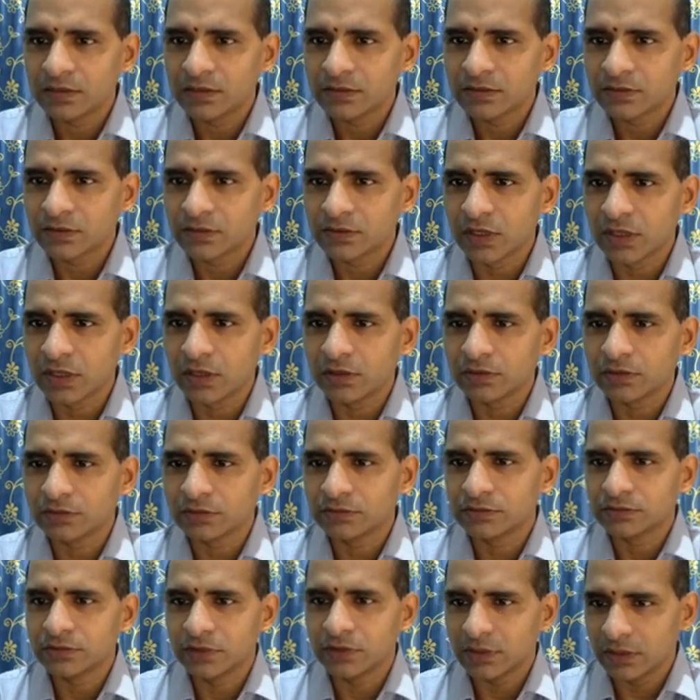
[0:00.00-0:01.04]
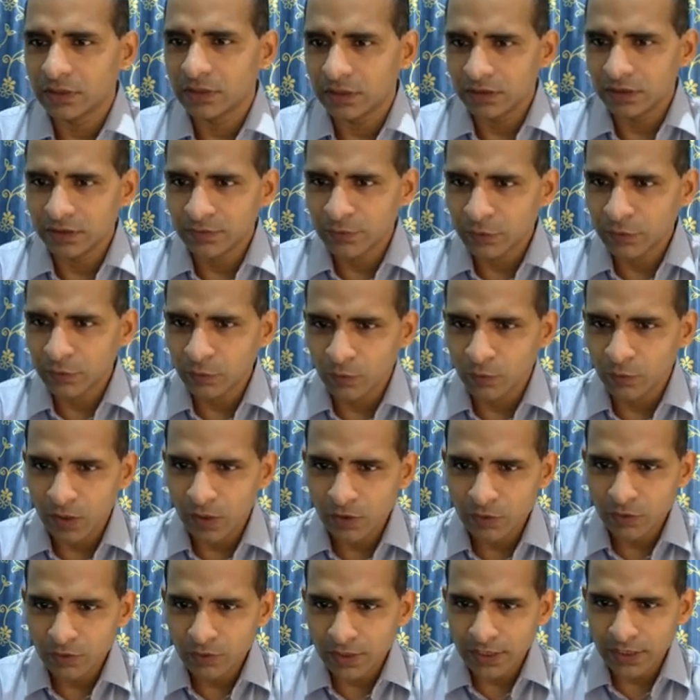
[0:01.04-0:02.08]
So now if you
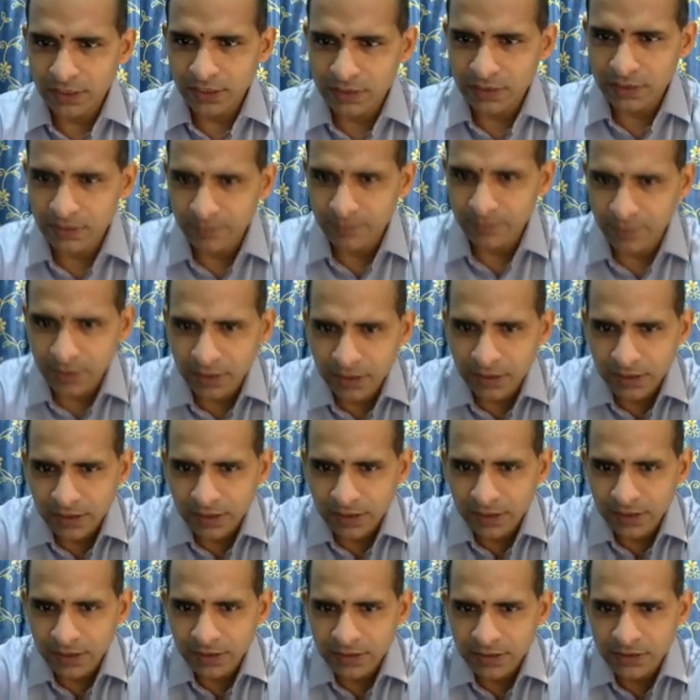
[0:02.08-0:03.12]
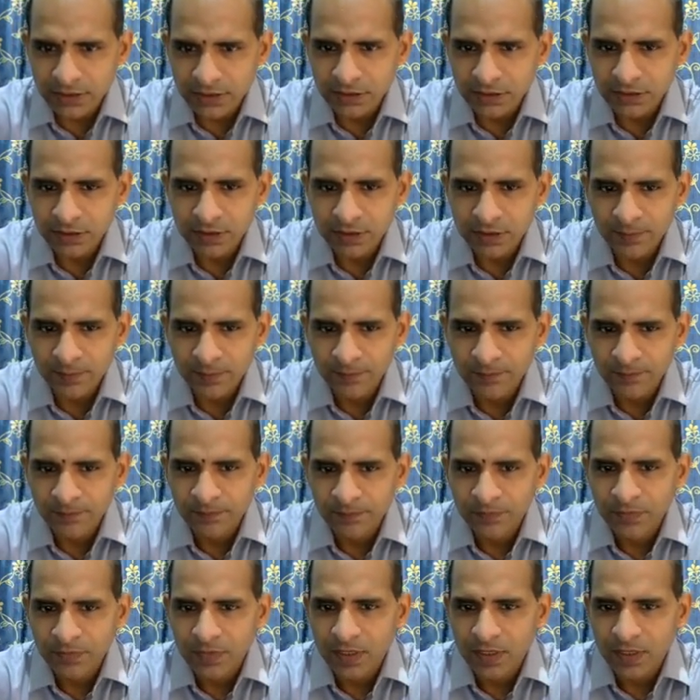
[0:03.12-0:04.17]
want to accept an integer,
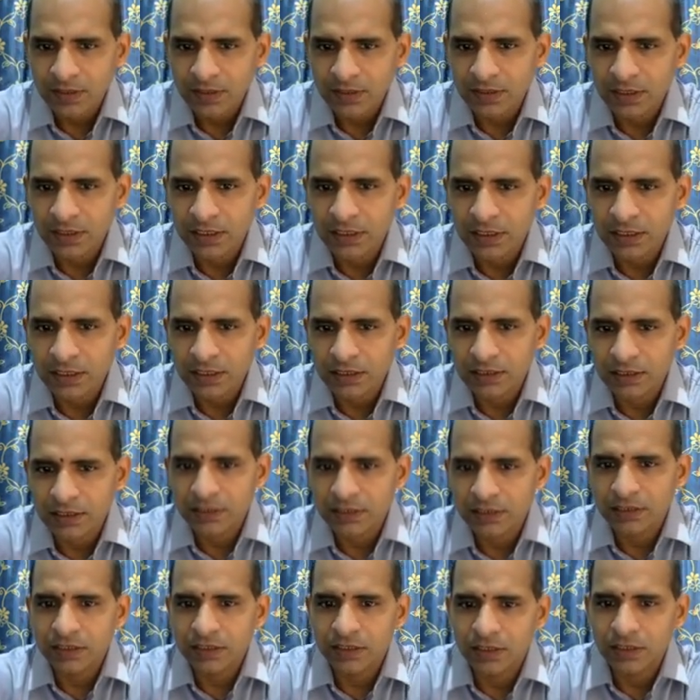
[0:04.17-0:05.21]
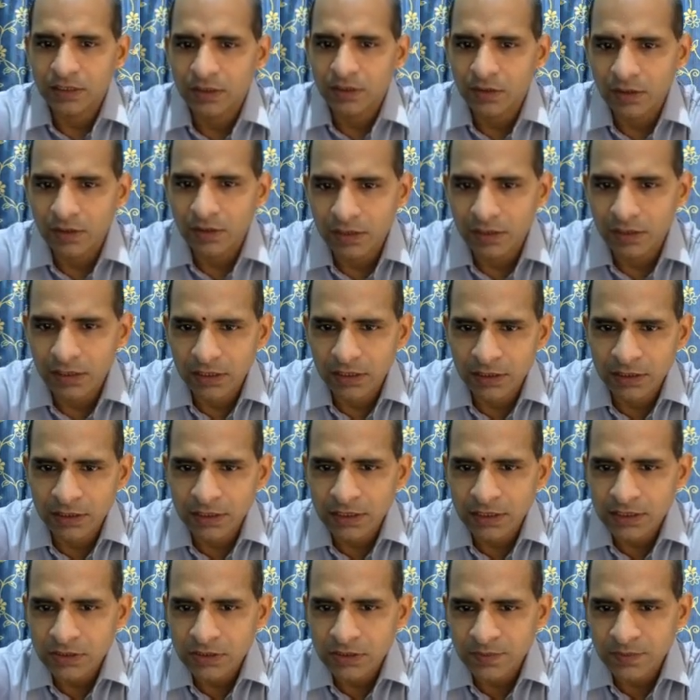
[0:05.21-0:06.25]
then in
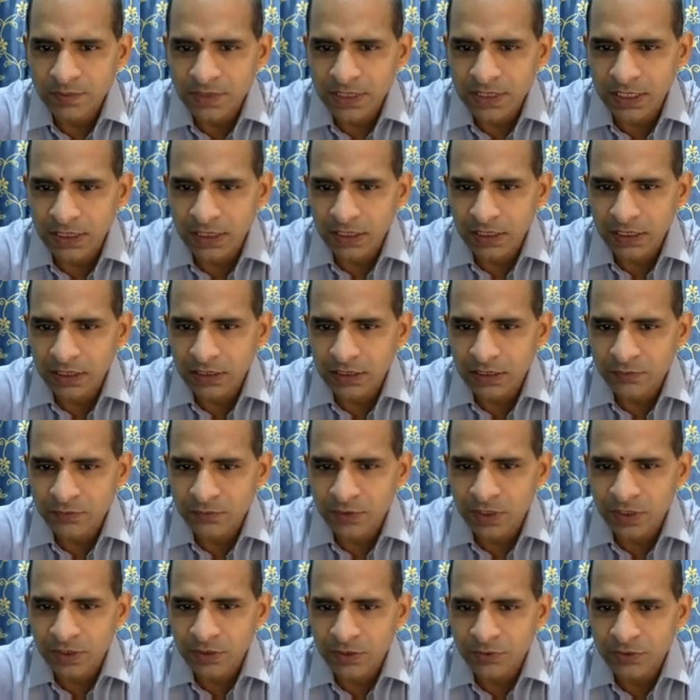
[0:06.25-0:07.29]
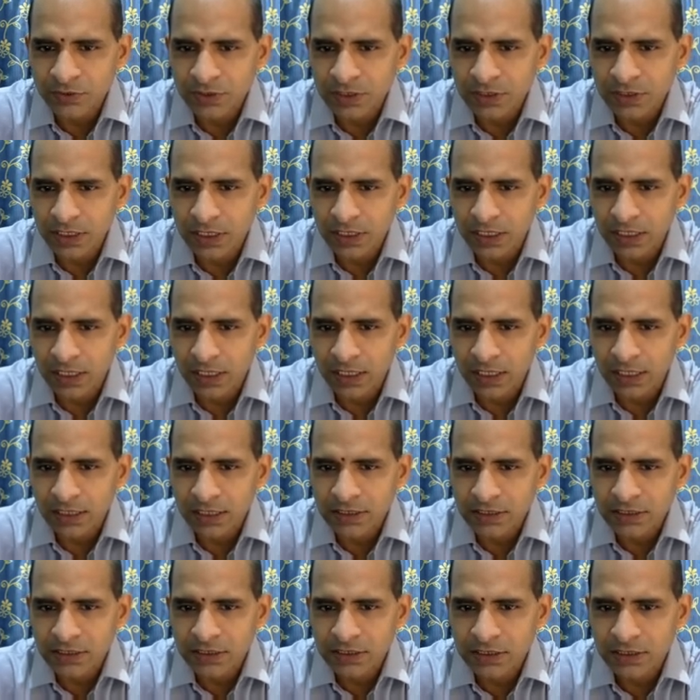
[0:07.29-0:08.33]
case of scanner class we are using
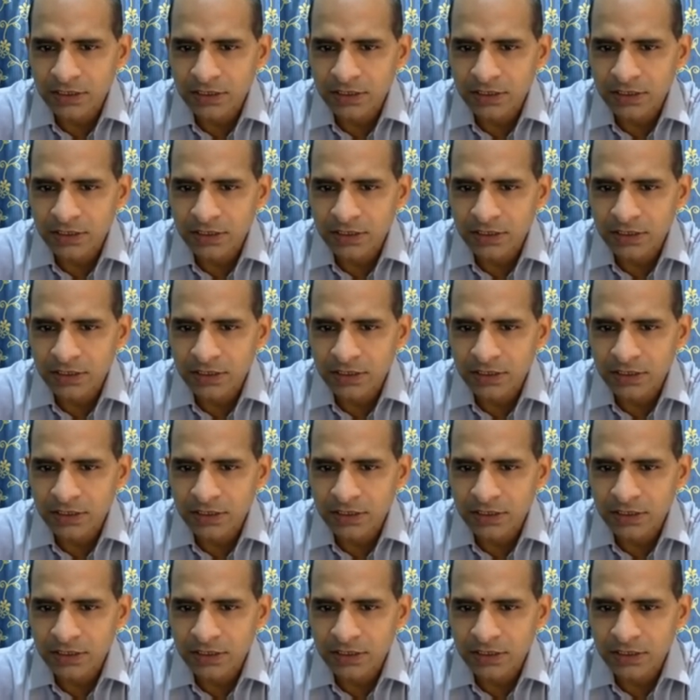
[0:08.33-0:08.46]
next